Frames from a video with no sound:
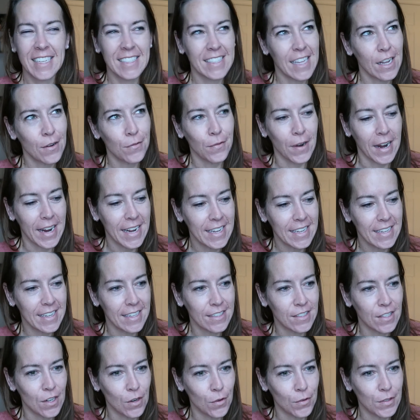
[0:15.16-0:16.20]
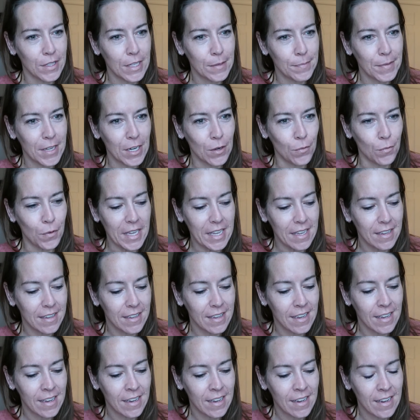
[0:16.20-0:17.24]
Is that right? Has it only been a
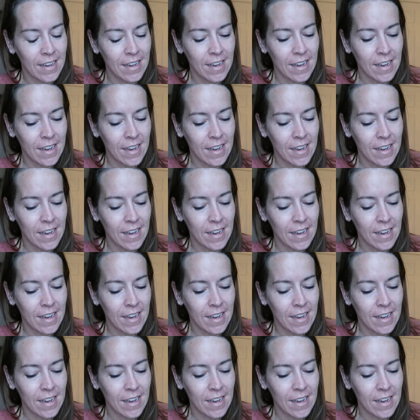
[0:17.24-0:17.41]
week?